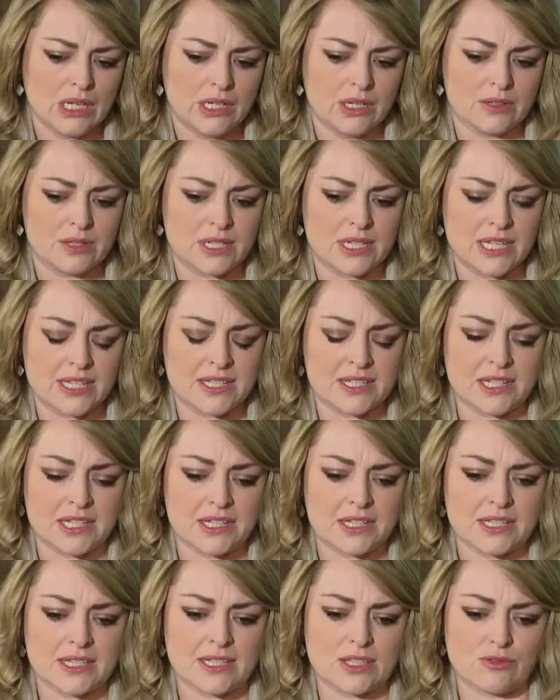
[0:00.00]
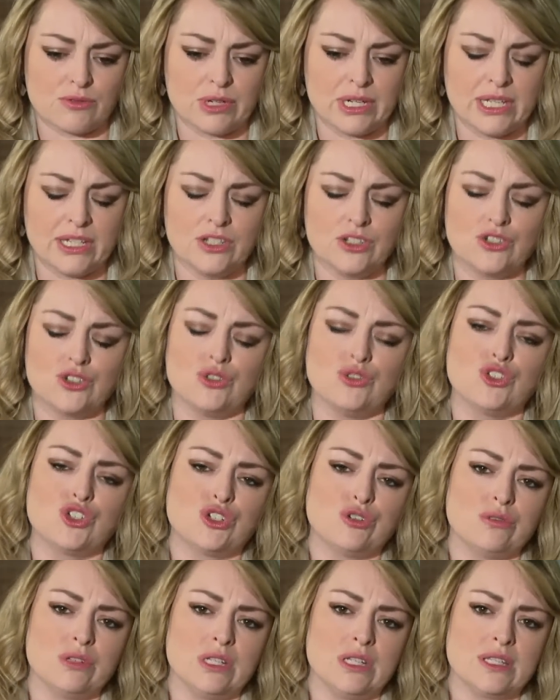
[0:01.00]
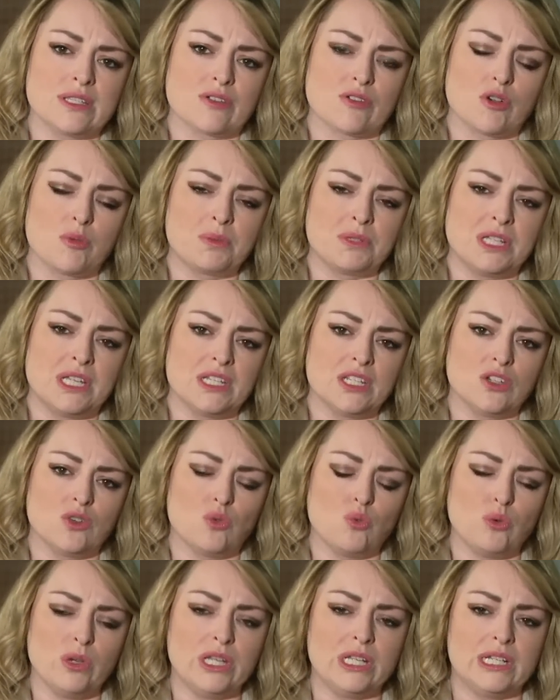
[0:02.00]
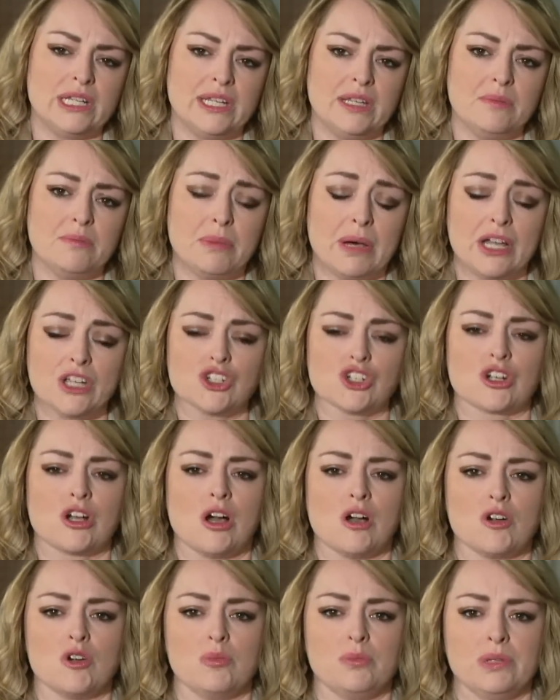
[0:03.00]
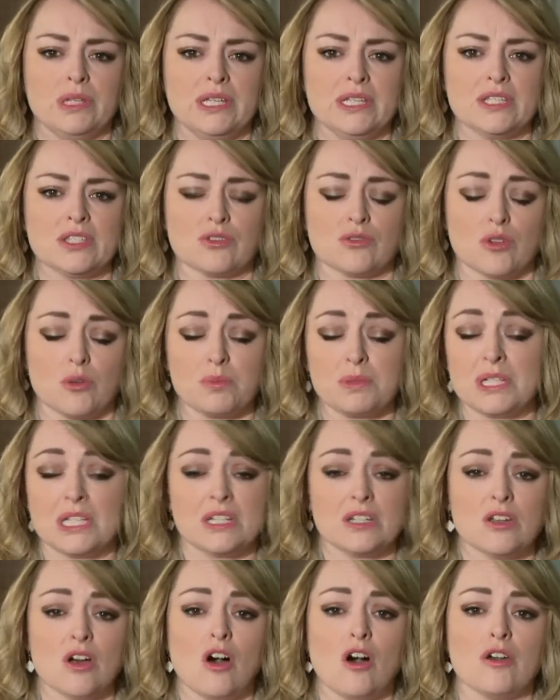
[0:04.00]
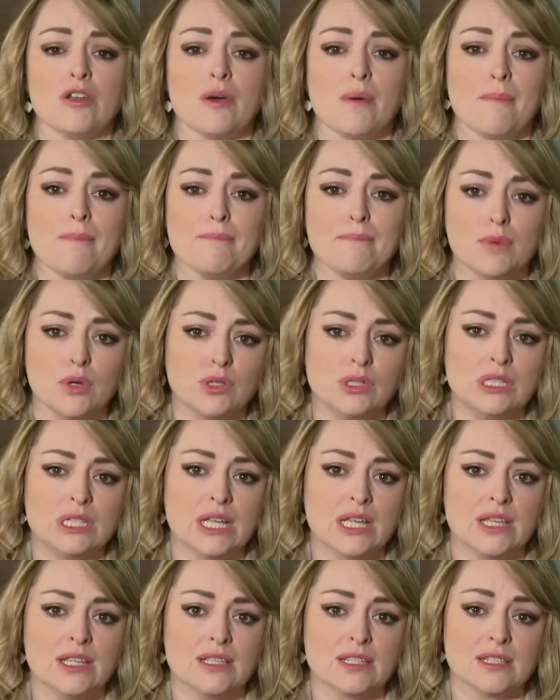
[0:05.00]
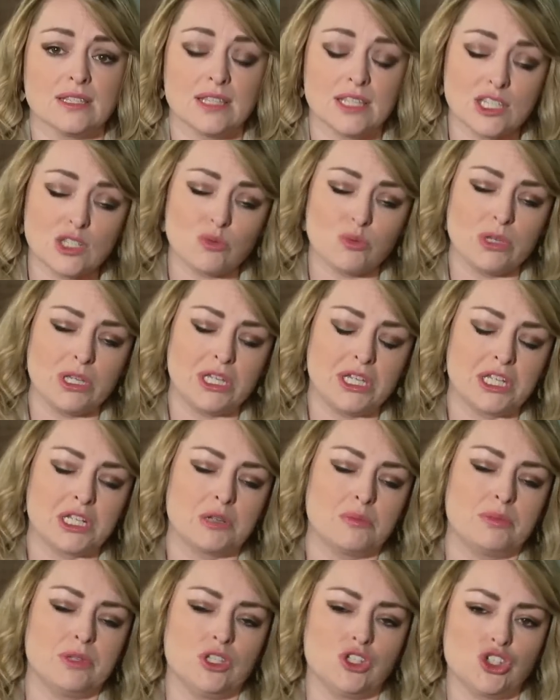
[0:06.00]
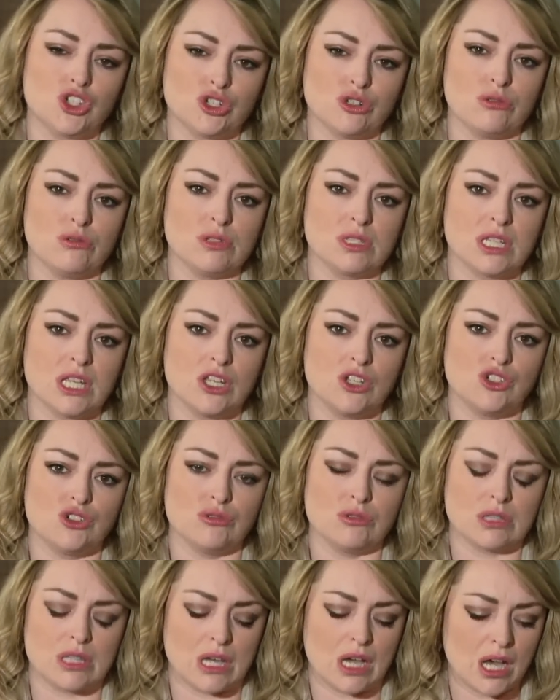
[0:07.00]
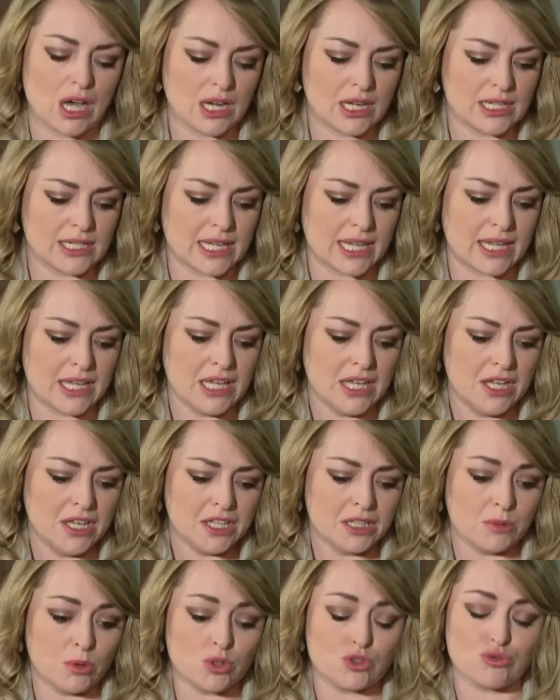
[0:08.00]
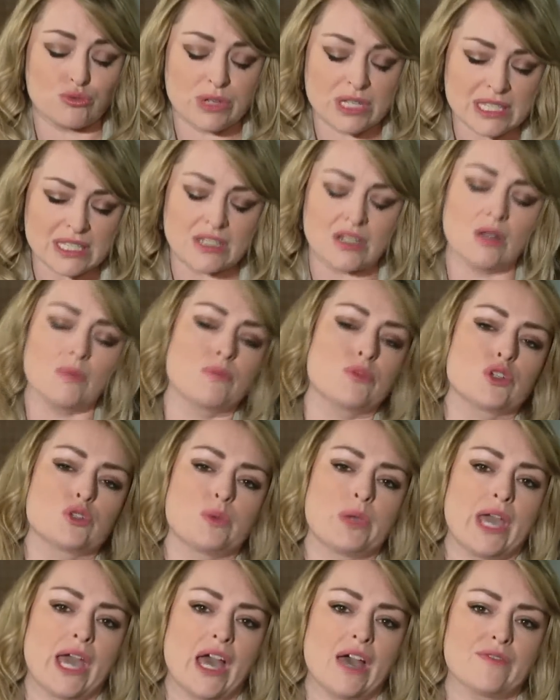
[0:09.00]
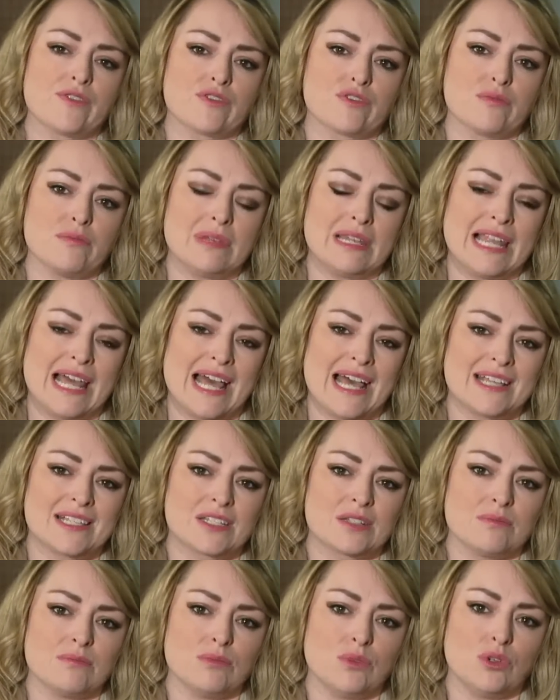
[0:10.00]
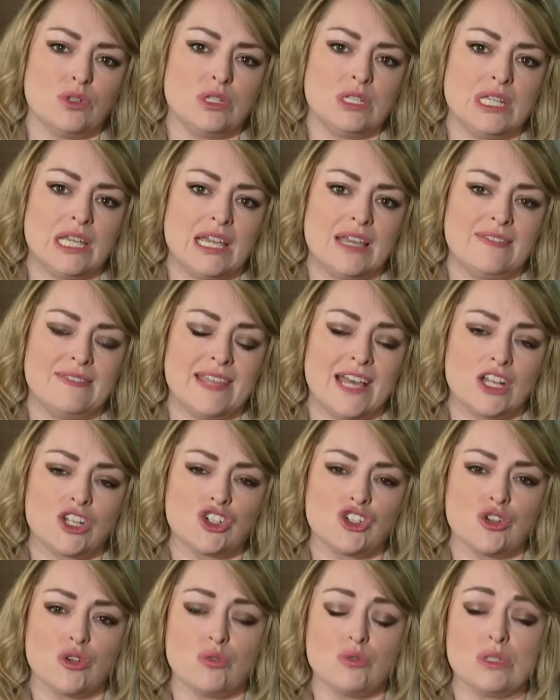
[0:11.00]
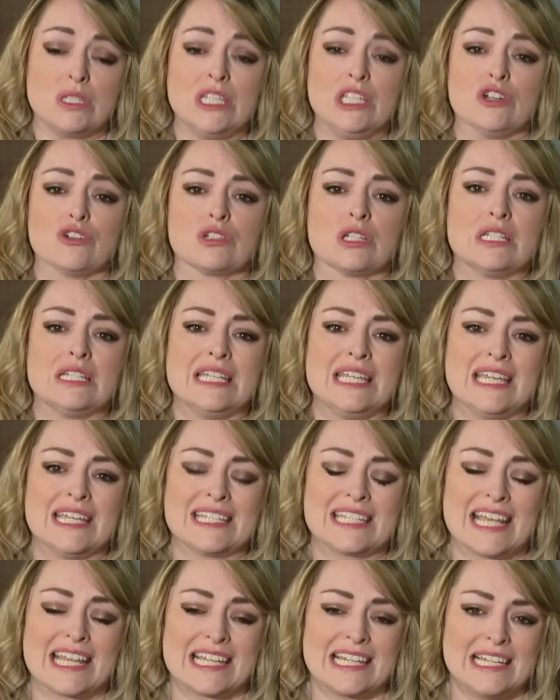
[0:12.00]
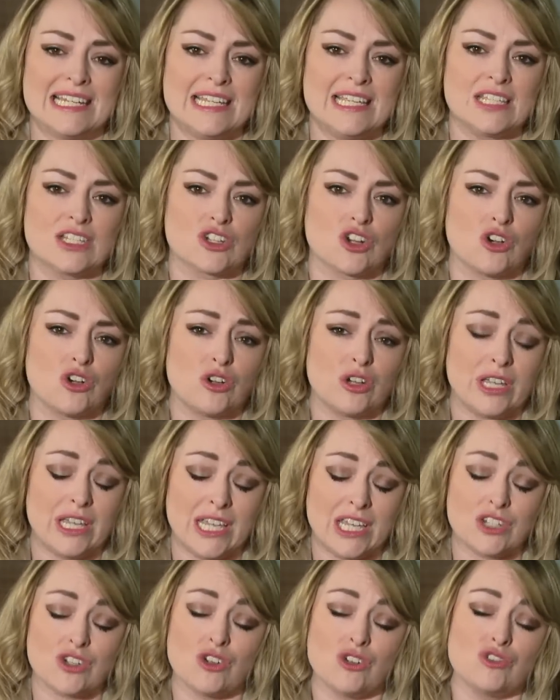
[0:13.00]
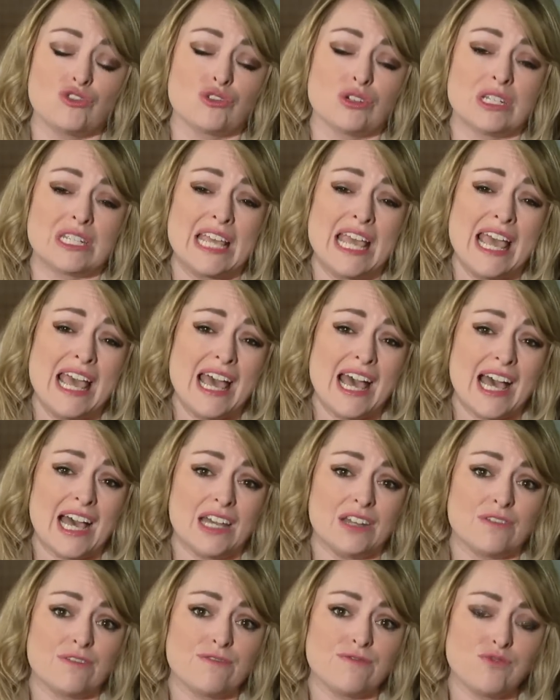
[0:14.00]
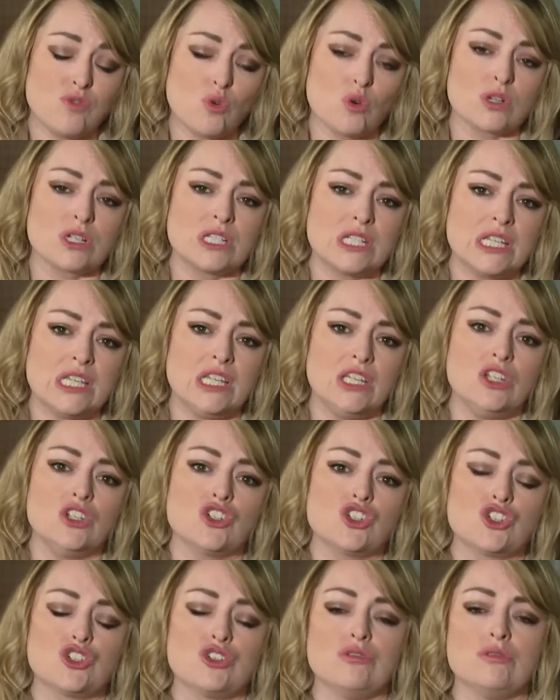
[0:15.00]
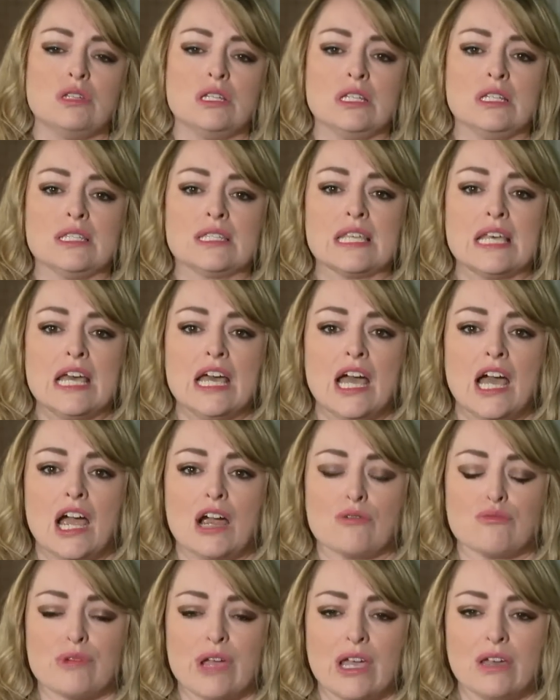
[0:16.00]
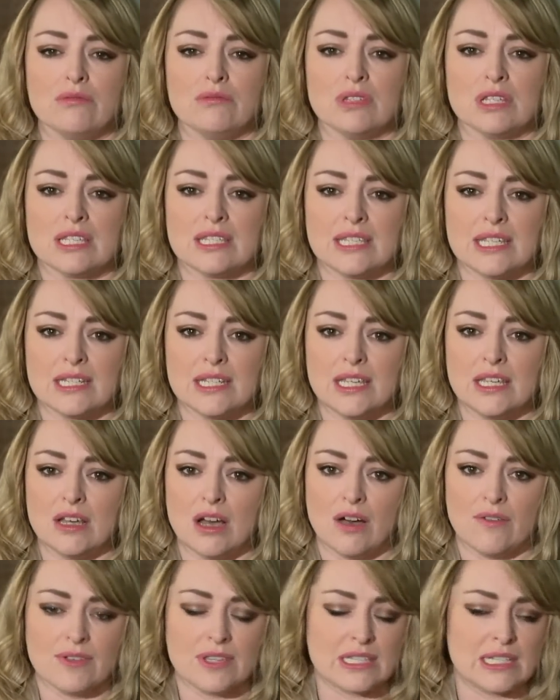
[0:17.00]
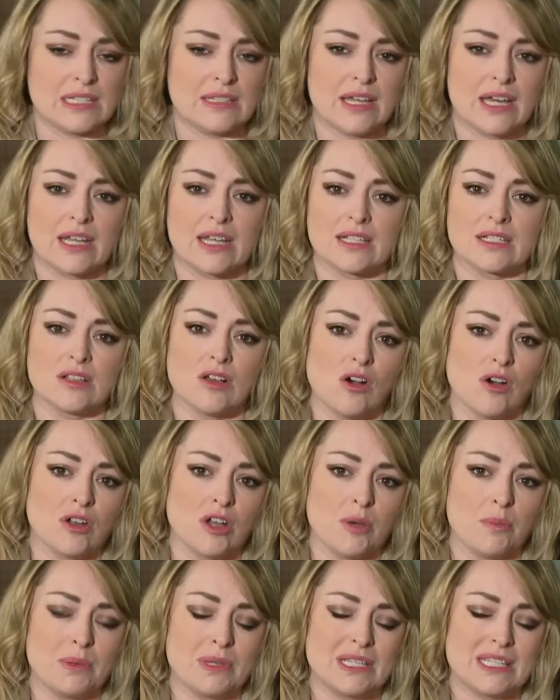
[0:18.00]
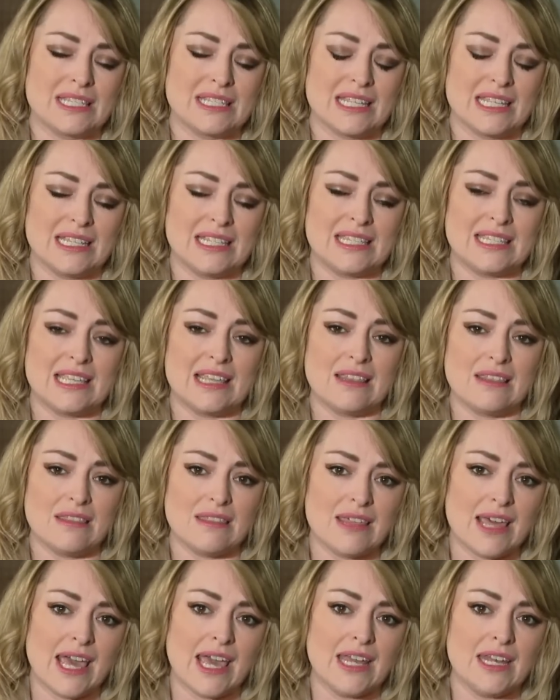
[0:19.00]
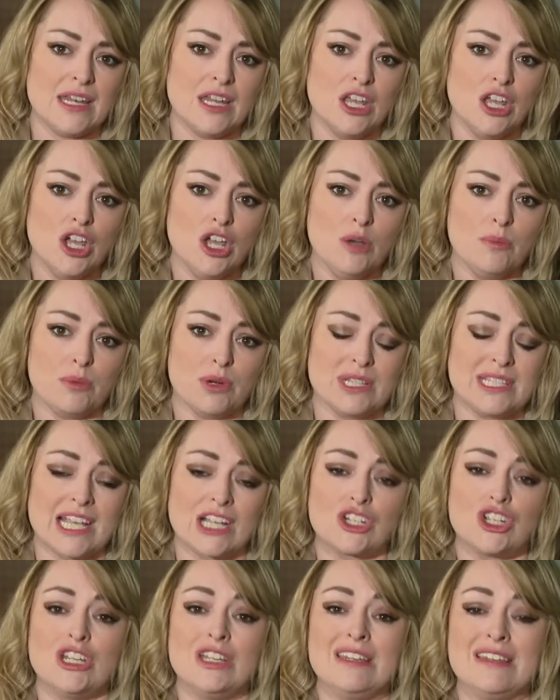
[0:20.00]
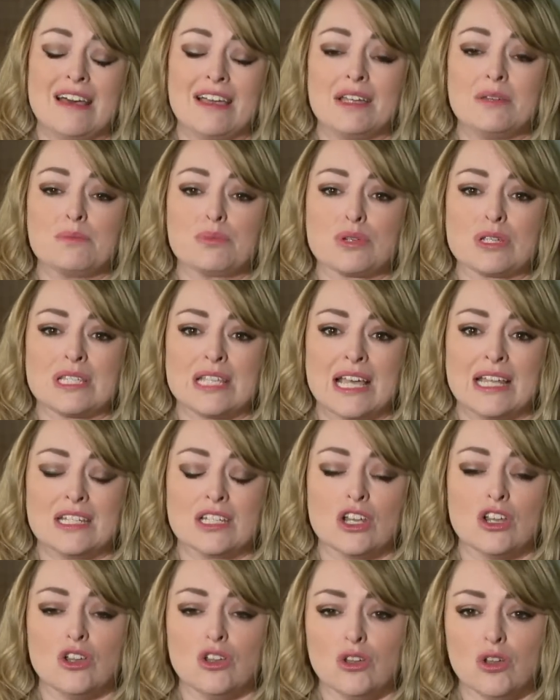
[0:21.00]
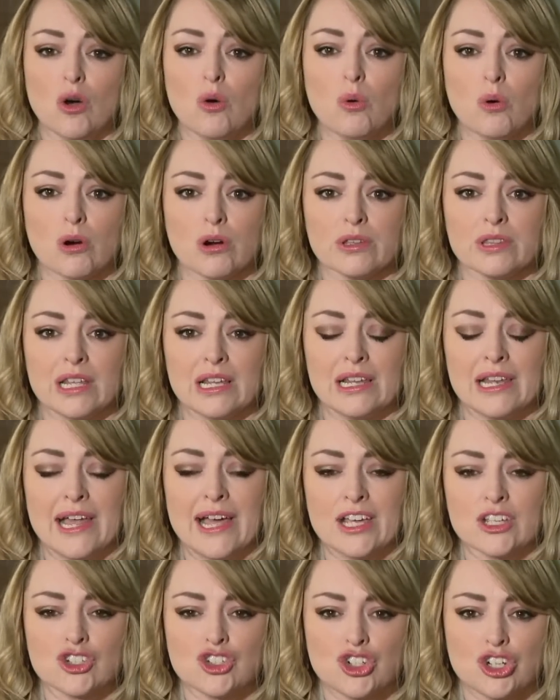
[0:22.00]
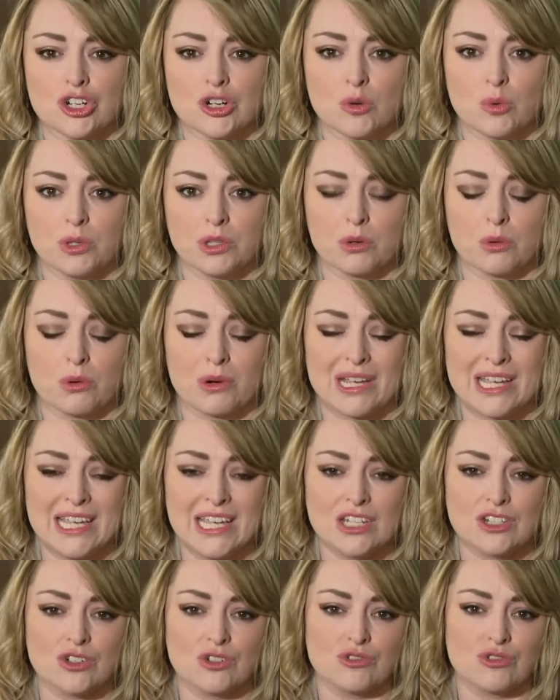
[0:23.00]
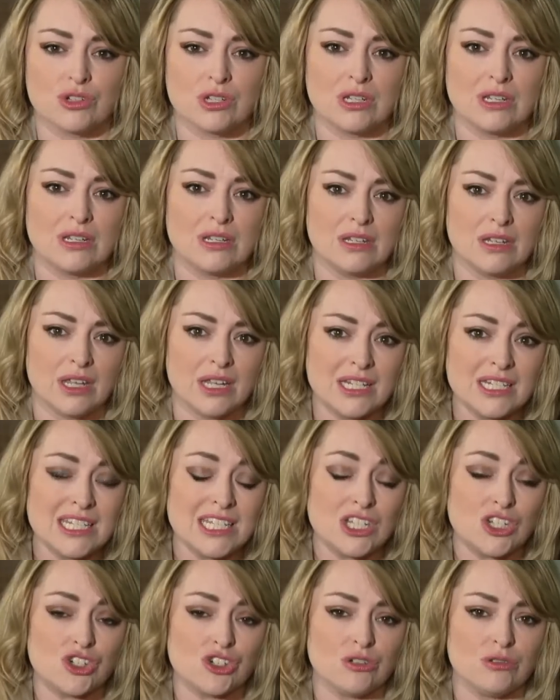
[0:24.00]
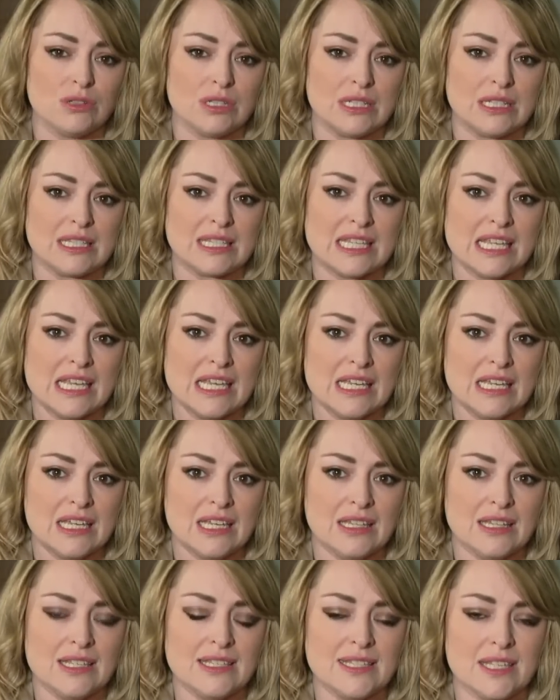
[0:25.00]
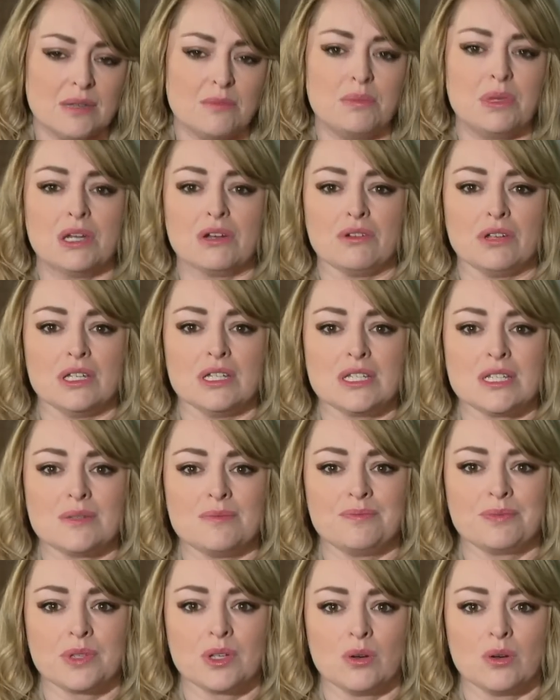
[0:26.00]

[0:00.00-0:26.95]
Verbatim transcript: Now, statistics relating to shootings are updated weekly by Chicago Police. They're updated on Mondays. This week it'll be Tuesday due to the holiday. The most recent numbers we have are from last Monday, and that shows year to date at least 814 shootings around the city. Obviously, that has gone up since then, but it's actually 9% lower than last year when there were 890 shootings in the same period.